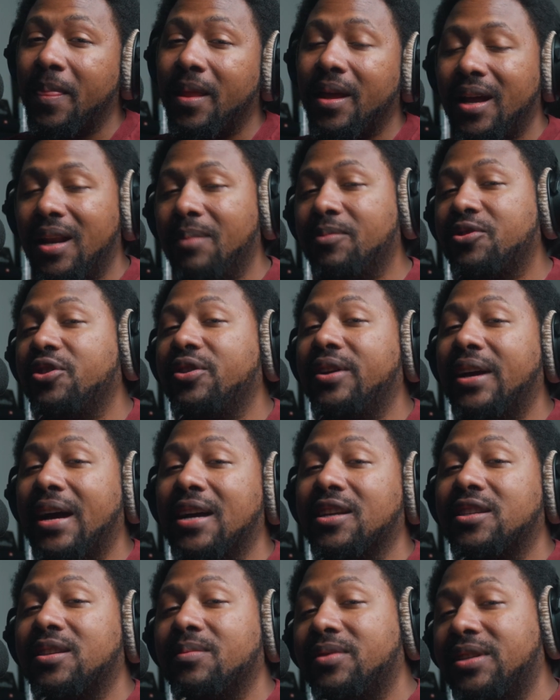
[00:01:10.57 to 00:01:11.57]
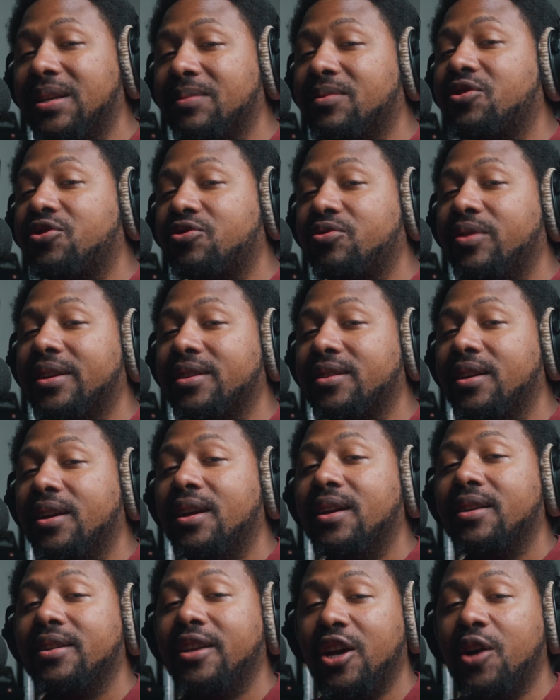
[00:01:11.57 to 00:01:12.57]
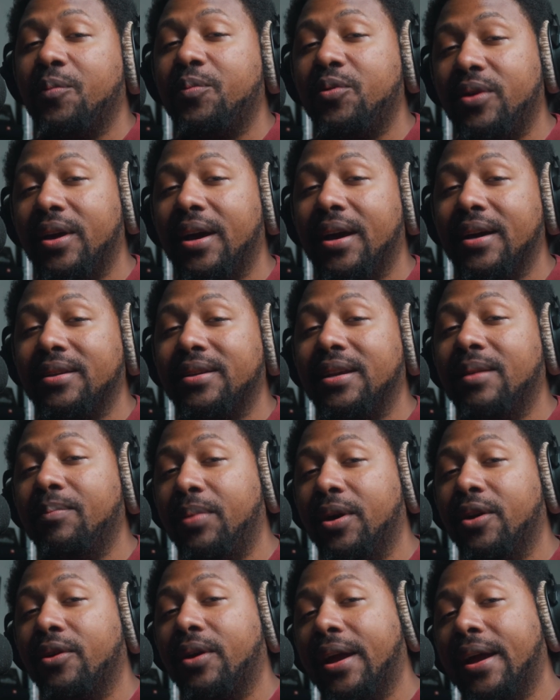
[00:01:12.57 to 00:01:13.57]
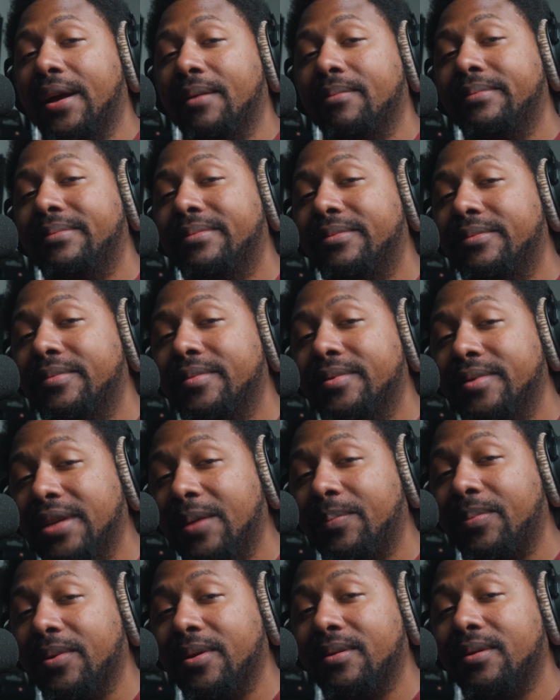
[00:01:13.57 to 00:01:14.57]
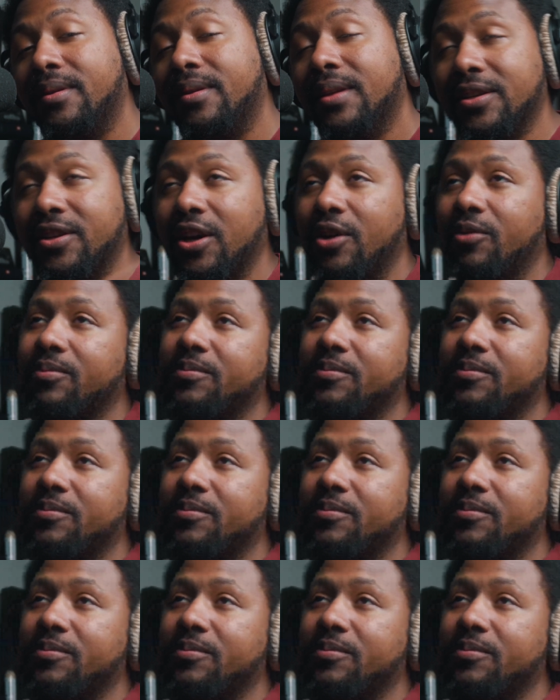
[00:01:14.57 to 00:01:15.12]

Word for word: gonna show you guys some tips and tricks to help you guys get better at sampling let's go